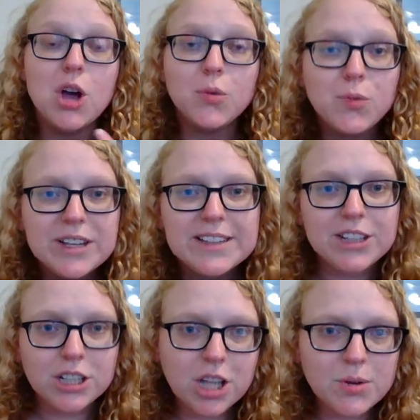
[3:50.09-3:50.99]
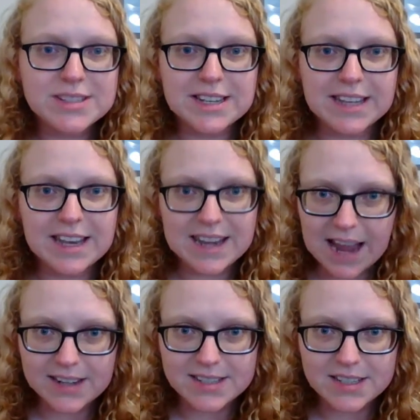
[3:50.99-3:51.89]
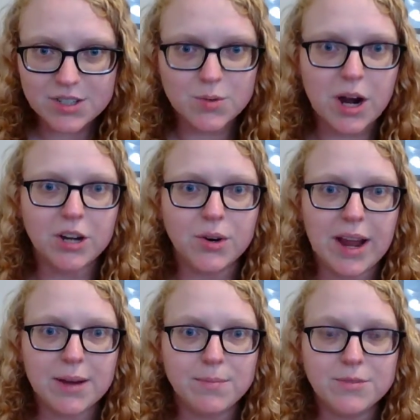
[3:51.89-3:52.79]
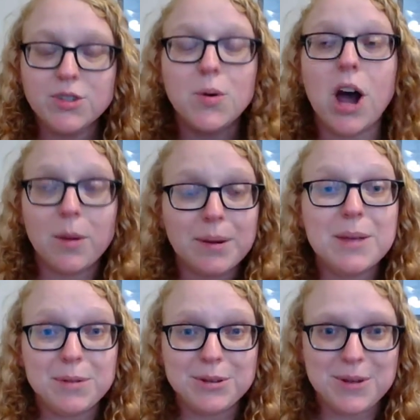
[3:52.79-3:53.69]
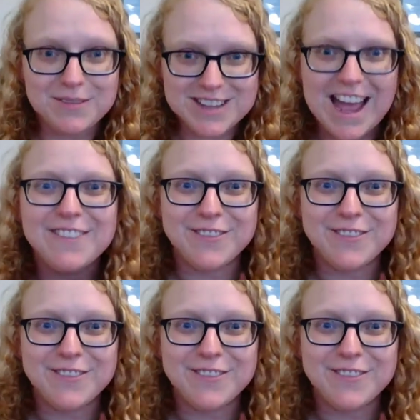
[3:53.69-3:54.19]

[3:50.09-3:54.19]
really close and connected to our people who have died.